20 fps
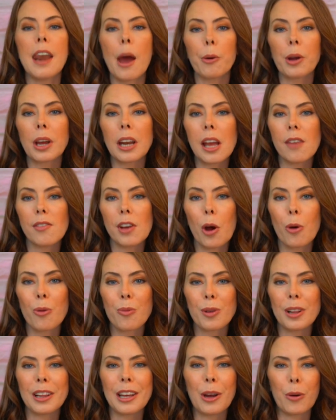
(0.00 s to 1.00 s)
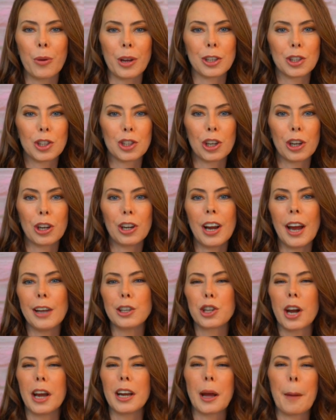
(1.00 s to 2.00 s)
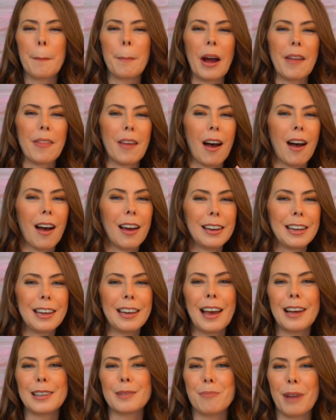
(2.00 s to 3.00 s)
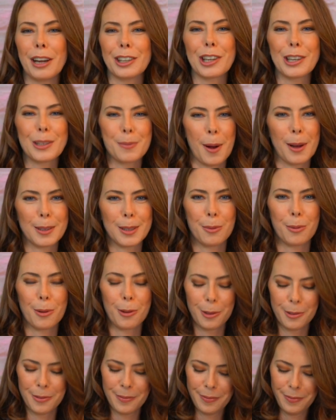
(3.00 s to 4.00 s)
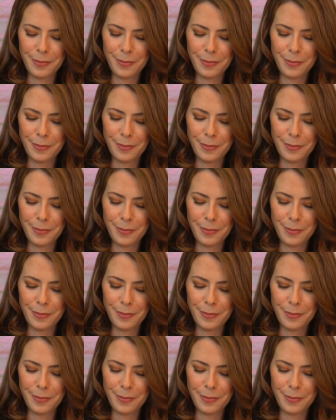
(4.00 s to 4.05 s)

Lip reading: now we're gonna give it a really quick stir and try to combine the honey as much as possible.